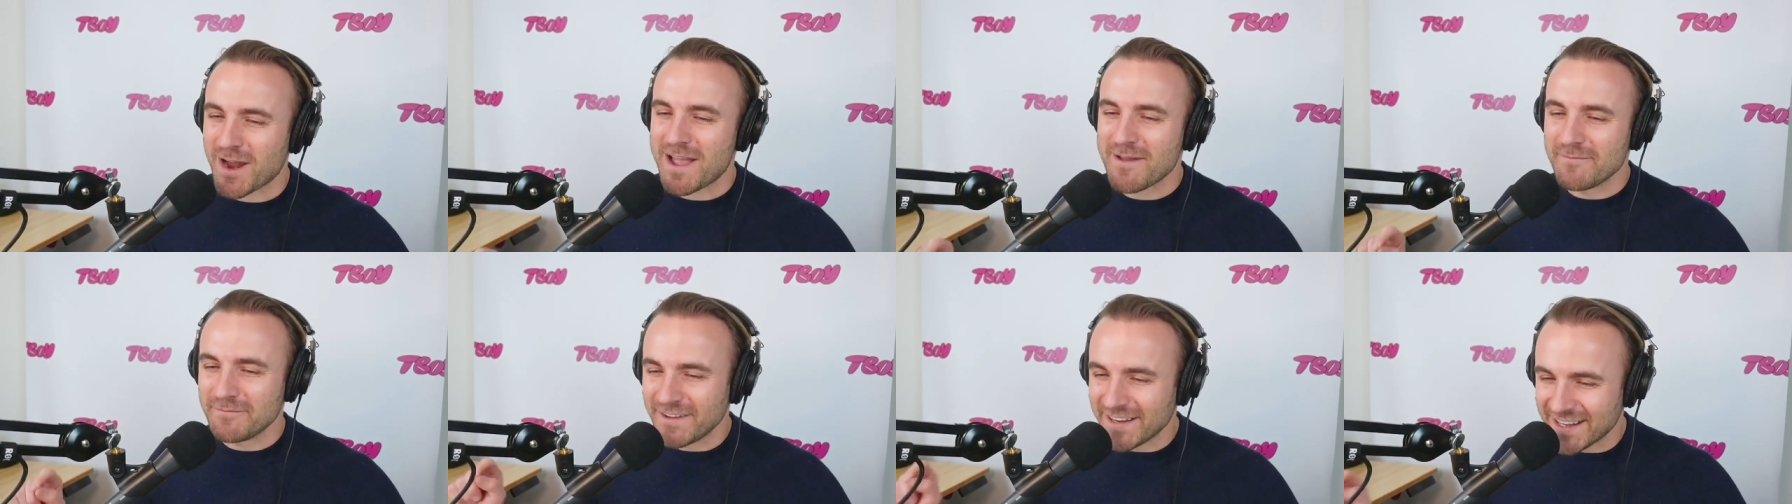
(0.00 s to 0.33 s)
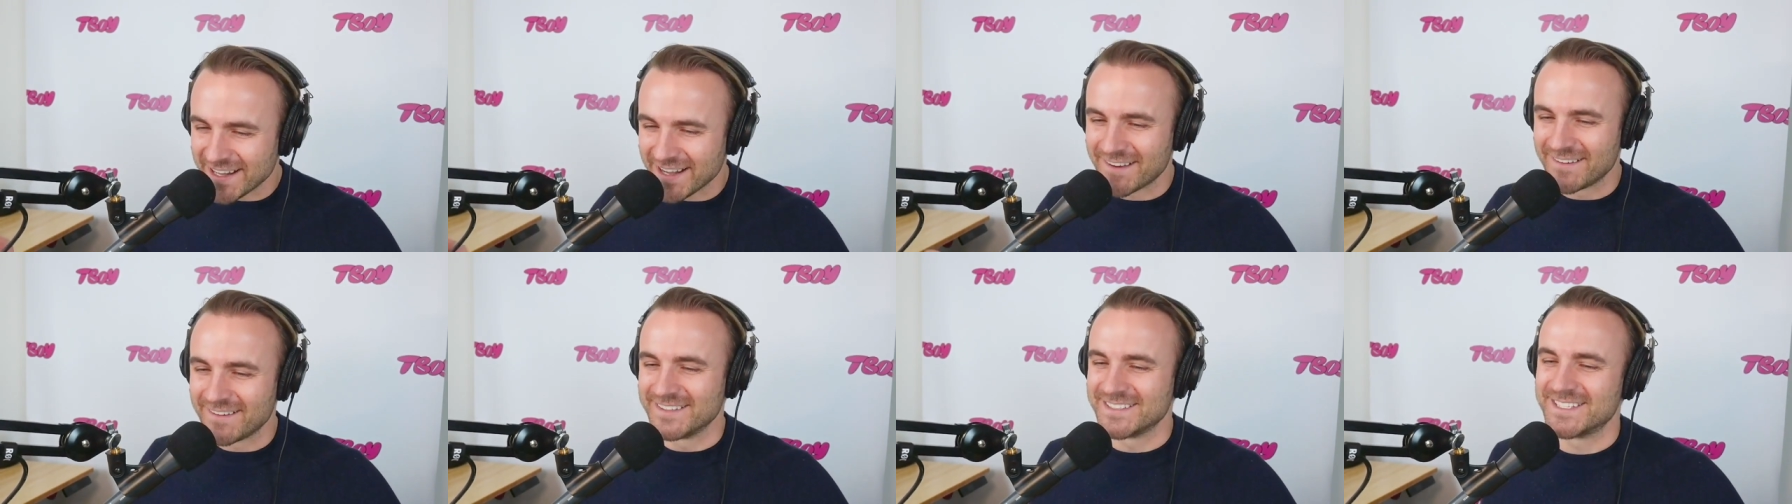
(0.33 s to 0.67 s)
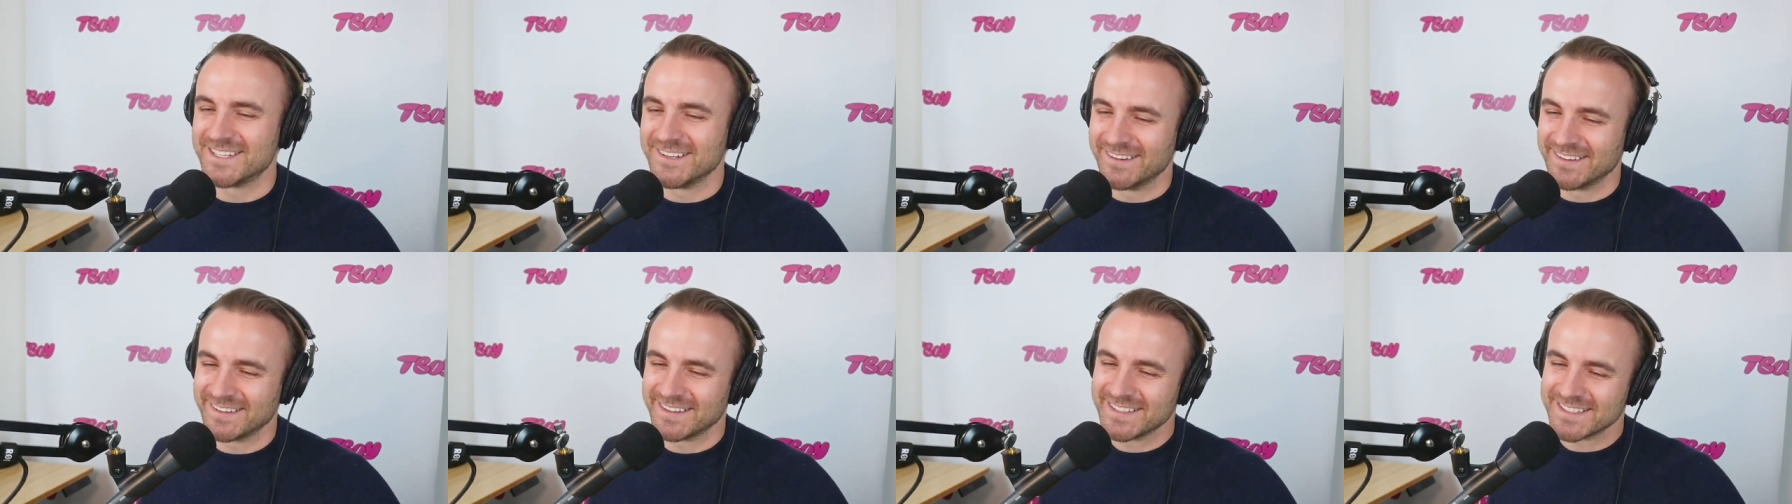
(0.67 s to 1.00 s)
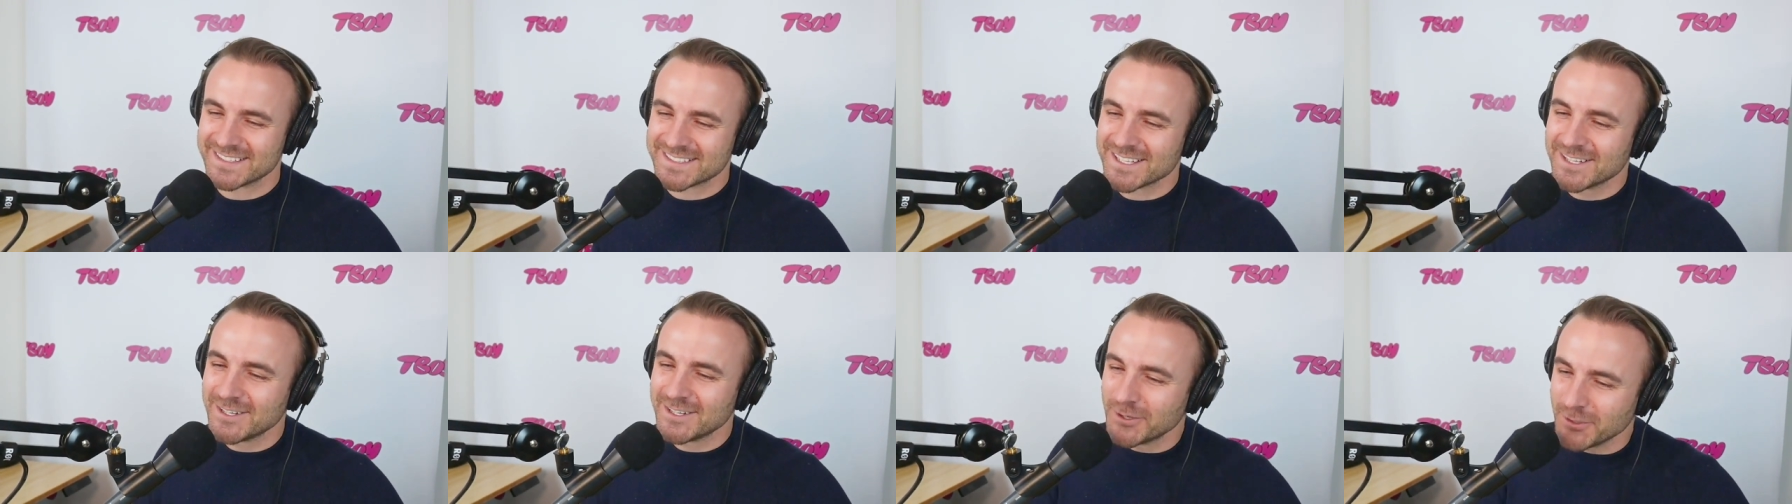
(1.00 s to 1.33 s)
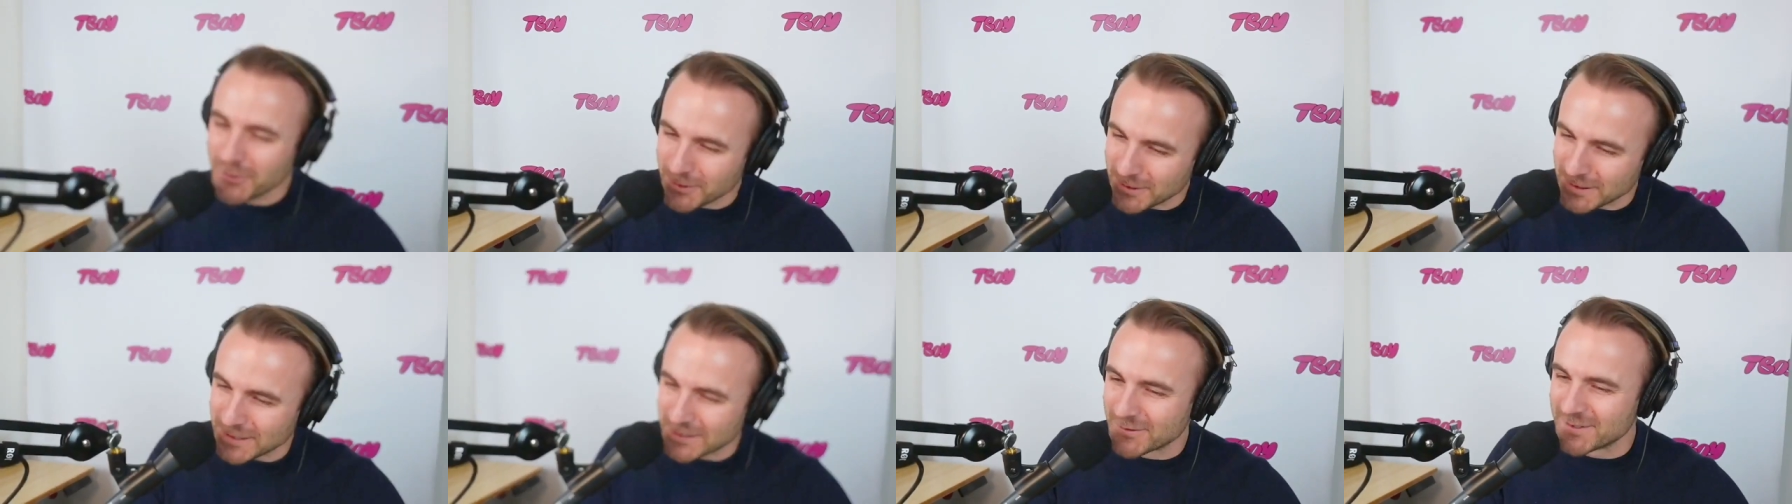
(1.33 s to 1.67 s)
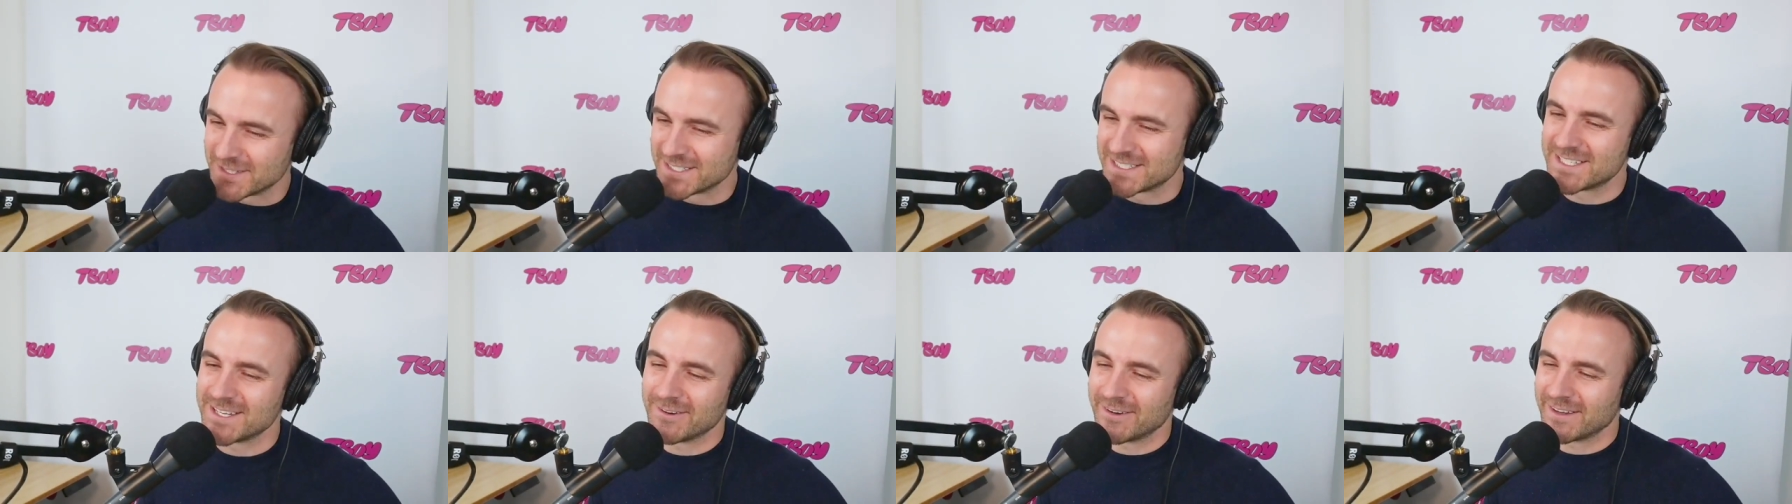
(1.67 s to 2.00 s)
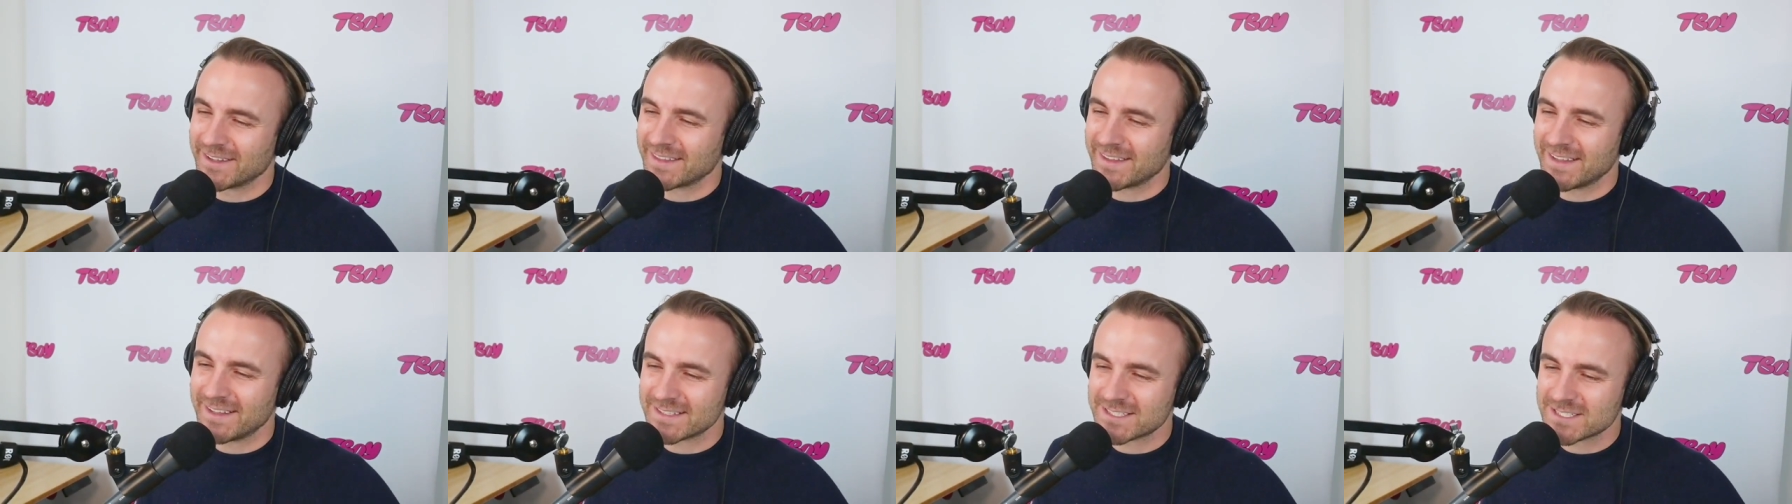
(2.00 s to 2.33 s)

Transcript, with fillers: Prime Video is doing this. Hulu is doing